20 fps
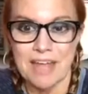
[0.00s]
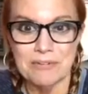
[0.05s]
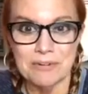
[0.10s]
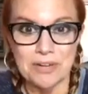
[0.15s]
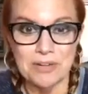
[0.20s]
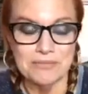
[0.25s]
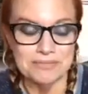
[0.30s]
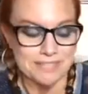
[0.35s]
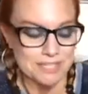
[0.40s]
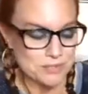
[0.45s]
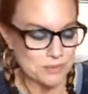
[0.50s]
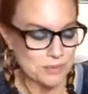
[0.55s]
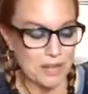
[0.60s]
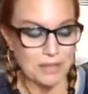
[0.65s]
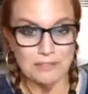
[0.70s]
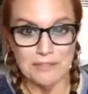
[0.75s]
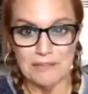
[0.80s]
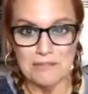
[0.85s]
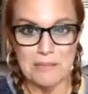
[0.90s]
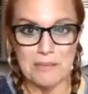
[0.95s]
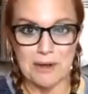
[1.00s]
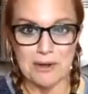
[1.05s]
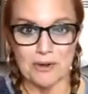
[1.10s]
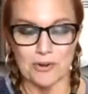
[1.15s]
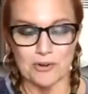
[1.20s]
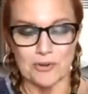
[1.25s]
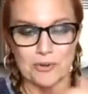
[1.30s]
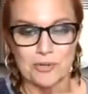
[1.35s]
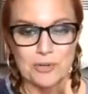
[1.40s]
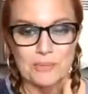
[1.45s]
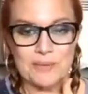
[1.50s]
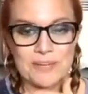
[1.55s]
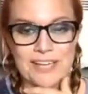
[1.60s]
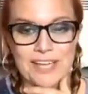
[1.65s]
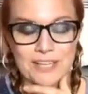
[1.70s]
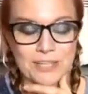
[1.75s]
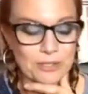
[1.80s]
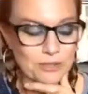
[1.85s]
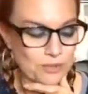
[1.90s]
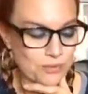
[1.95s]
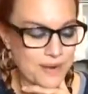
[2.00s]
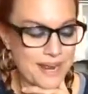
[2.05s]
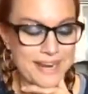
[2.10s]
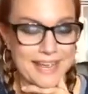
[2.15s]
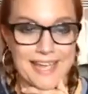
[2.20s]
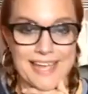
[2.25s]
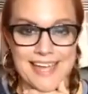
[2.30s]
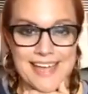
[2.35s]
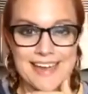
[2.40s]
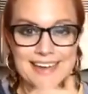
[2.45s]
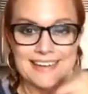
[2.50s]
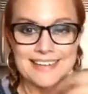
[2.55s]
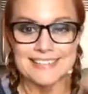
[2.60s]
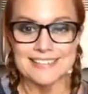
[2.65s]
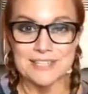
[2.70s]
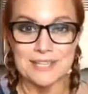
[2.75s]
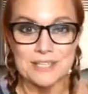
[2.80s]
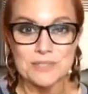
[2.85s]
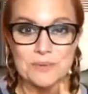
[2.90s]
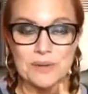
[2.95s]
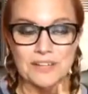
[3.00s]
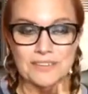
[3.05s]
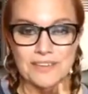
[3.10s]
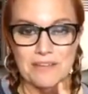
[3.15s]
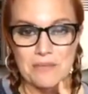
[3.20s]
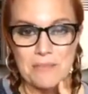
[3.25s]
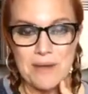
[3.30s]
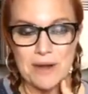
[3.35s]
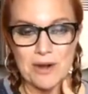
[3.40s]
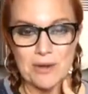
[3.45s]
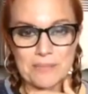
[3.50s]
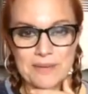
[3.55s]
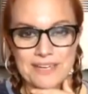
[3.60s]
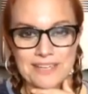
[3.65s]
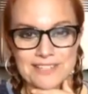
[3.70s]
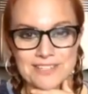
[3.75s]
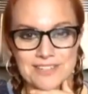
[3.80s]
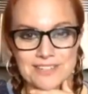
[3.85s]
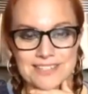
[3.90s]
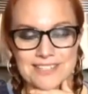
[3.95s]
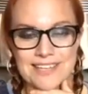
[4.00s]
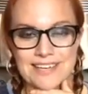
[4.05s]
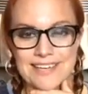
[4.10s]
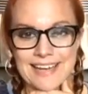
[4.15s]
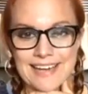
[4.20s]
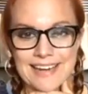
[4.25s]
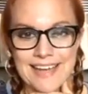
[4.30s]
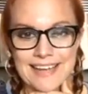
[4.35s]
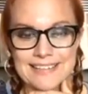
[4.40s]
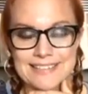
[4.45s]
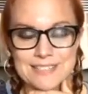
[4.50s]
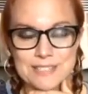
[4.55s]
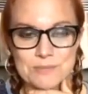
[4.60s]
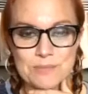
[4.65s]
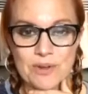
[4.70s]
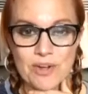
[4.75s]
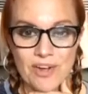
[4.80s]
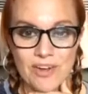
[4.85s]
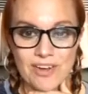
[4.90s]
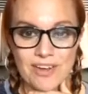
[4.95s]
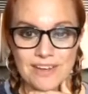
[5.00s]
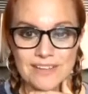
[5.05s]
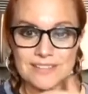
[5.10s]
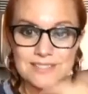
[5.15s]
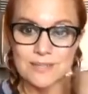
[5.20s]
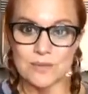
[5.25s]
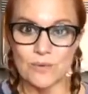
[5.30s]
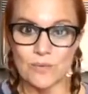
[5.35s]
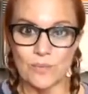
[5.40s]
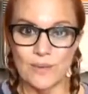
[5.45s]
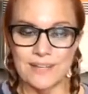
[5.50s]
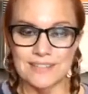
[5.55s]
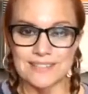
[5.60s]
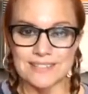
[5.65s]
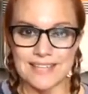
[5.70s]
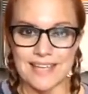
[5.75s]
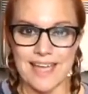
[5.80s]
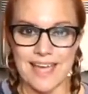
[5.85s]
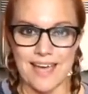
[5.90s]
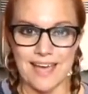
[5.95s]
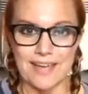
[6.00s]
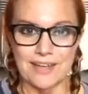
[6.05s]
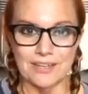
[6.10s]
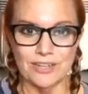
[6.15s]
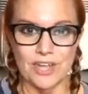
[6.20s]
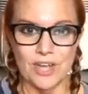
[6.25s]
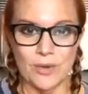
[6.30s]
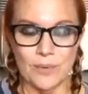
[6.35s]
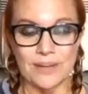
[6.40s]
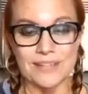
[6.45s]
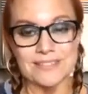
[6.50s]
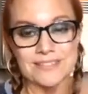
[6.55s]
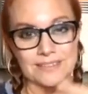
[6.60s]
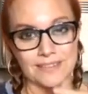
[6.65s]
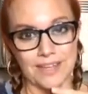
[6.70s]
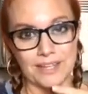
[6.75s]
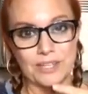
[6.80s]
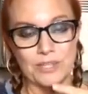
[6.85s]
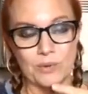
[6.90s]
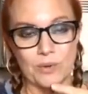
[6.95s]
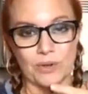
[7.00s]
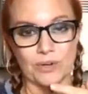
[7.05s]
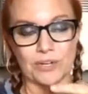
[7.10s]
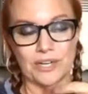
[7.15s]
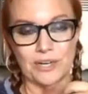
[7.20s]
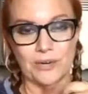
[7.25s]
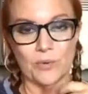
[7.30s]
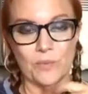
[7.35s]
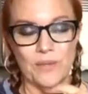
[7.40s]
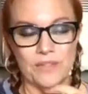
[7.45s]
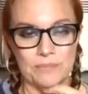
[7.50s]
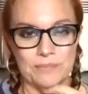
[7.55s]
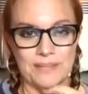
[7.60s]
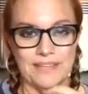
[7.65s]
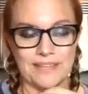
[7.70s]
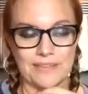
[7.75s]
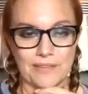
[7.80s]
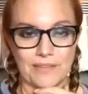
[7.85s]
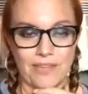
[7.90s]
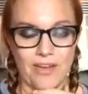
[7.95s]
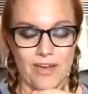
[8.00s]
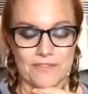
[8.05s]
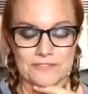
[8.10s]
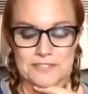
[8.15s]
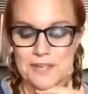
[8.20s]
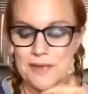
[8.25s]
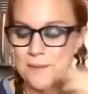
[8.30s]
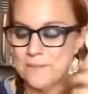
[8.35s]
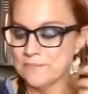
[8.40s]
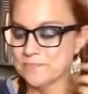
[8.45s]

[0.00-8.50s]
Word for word: I don't know. That's what I love about our group in Hello Loretta. So that's what I love about our meetings on Sunday nights is because we can say hi, hello, and it's like you all are here with me in the loft.